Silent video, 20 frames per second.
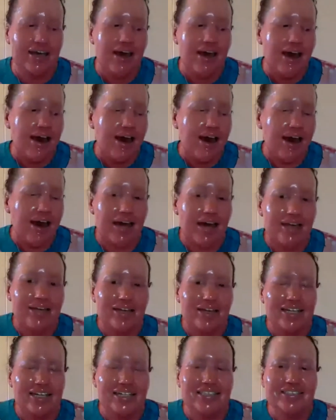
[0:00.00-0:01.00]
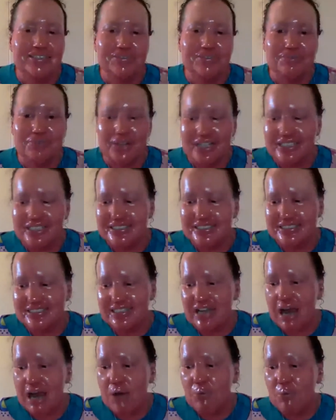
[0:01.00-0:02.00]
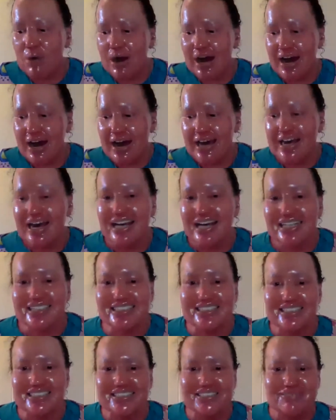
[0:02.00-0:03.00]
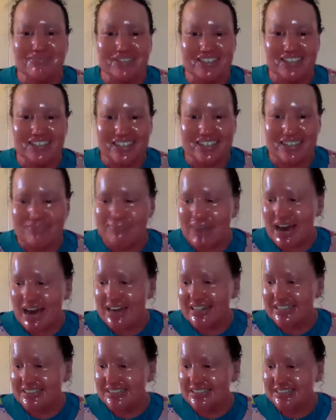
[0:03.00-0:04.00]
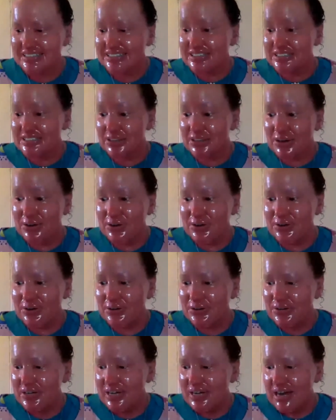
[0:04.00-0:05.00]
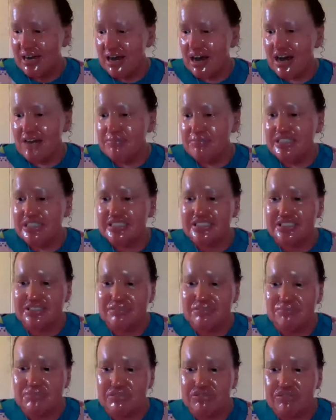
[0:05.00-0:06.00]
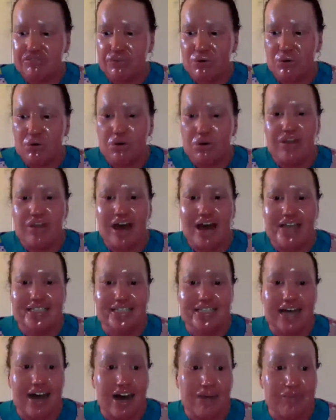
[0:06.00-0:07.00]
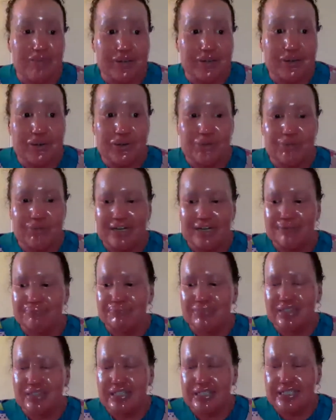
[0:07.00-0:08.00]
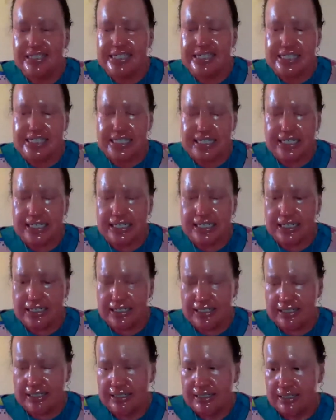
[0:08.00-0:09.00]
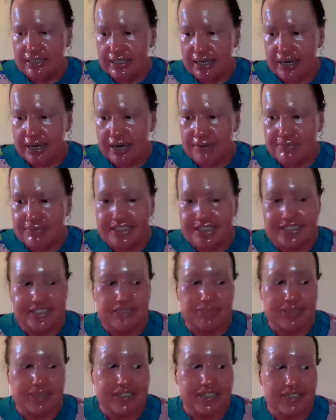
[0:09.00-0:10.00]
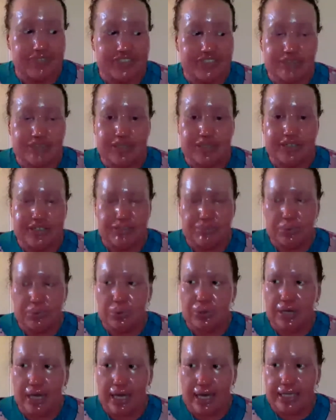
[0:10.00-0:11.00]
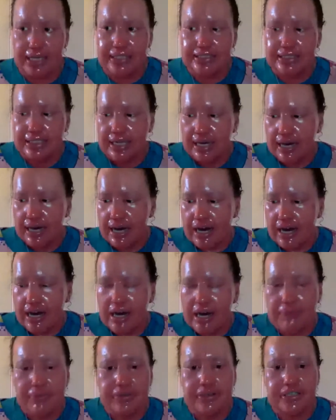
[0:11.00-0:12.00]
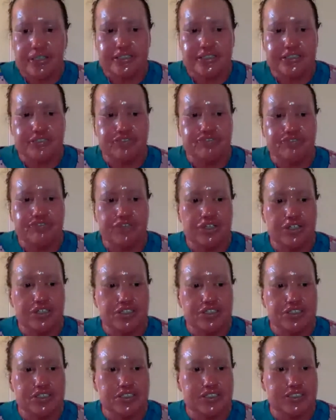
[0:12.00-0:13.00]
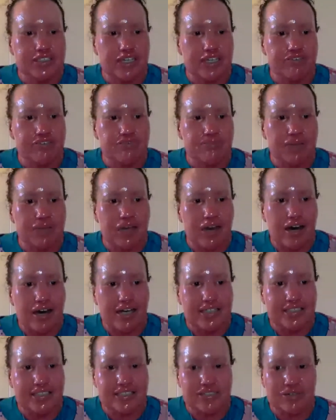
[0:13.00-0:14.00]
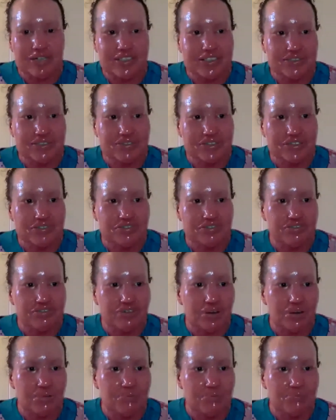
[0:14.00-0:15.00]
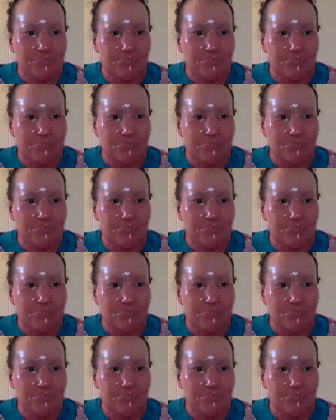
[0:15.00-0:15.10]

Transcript: and it is a reason why accessibility matters. So I mentioned before that Harbin Girma is in disability book, and Harbin is the first deaf-blind graduate from